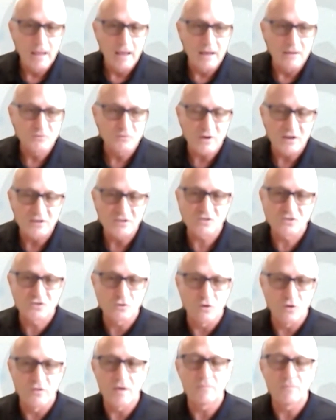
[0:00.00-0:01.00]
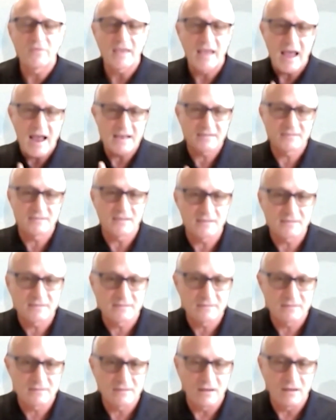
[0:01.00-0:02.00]
And so I just sold them the
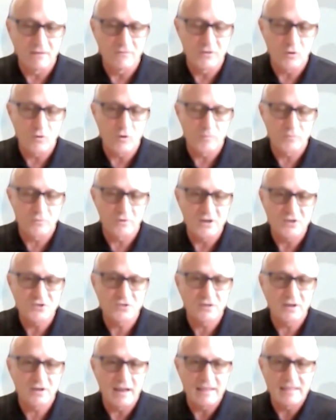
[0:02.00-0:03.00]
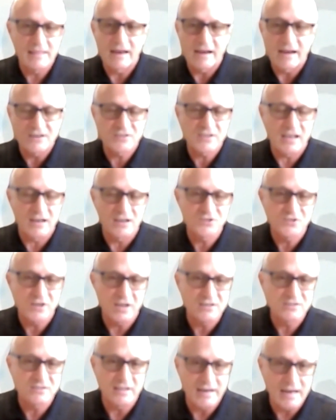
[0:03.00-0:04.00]
assets of the corporation, and then I just had to
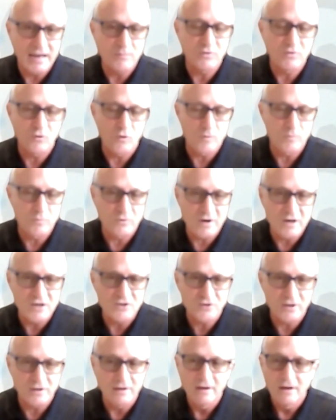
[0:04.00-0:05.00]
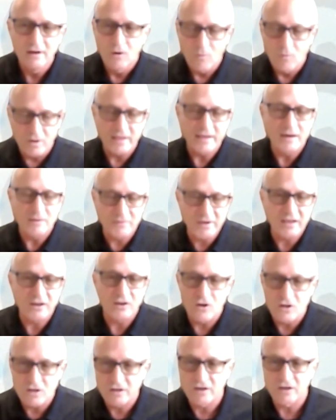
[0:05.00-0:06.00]
change the name of the corporation. Well, I ended up getting
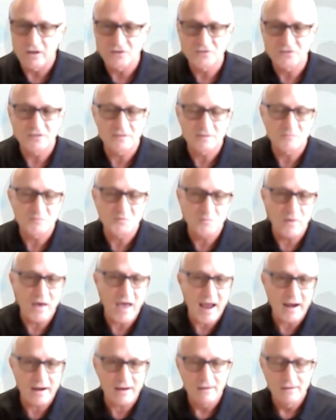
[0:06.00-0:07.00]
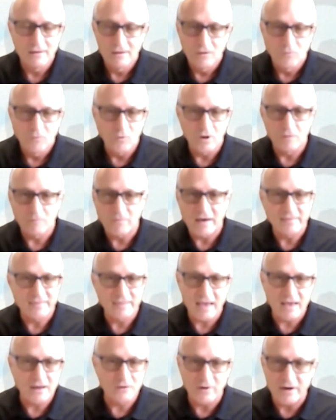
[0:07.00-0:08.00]
All Gutter Systems back. Well, by
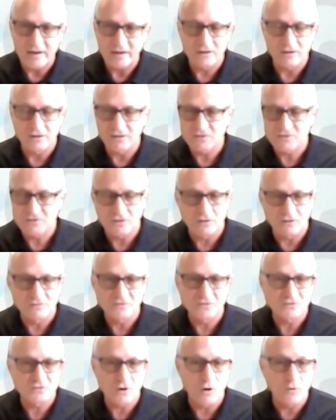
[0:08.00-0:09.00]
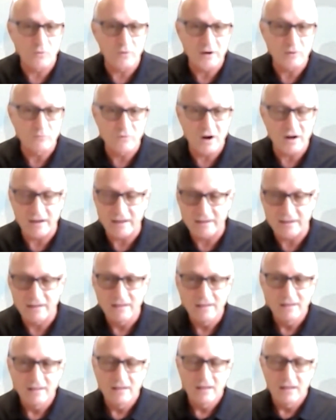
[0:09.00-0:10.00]
then, Rain Gutter Consultants is already running
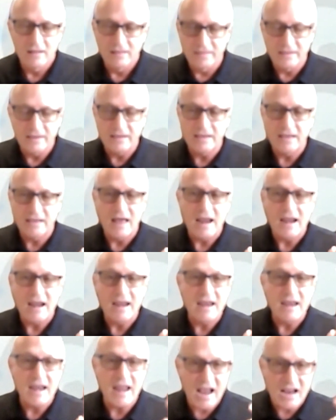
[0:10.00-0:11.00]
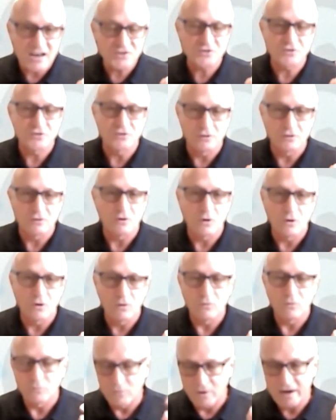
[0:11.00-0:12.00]
the National
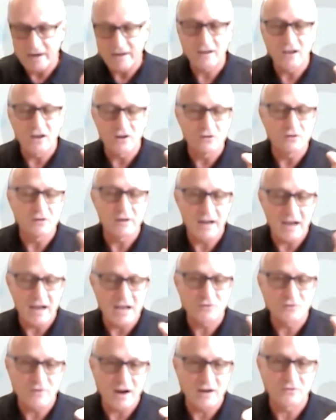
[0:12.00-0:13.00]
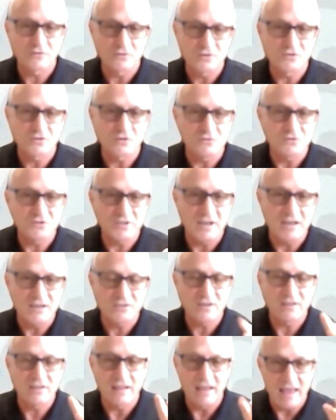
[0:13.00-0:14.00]
Rain Gutter Contractor
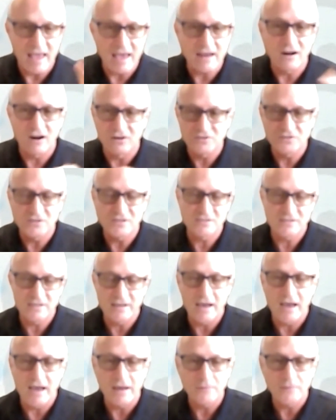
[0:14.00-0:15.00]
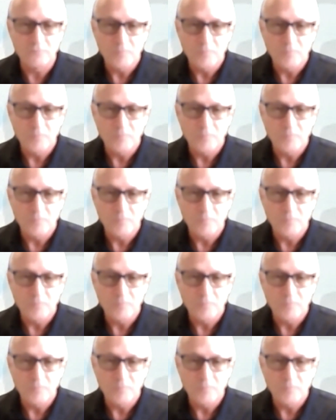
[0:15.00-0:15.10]
Association, the NRGCA.